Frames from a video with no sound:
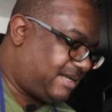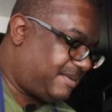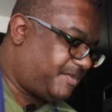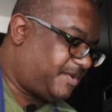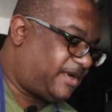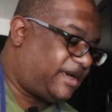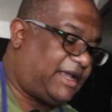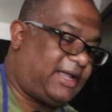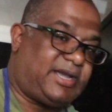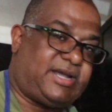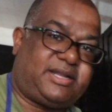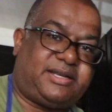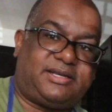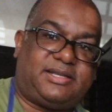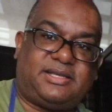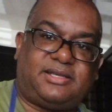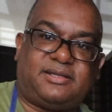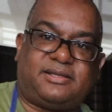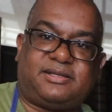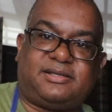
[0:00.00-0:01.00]
I'm going to add
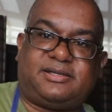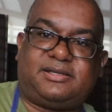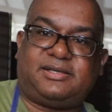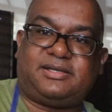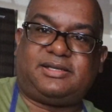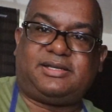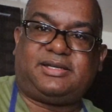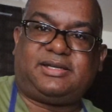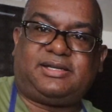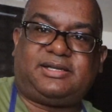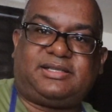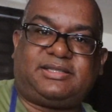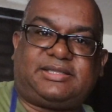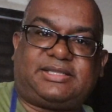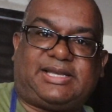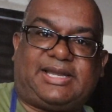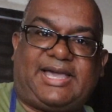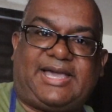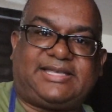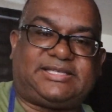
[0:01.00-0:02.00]

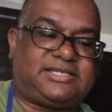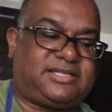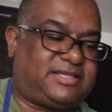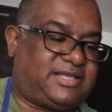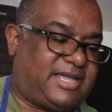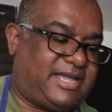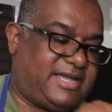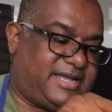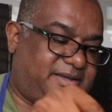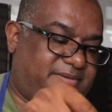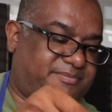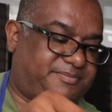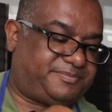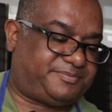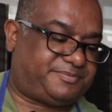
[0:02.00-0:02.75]
the last of the ham.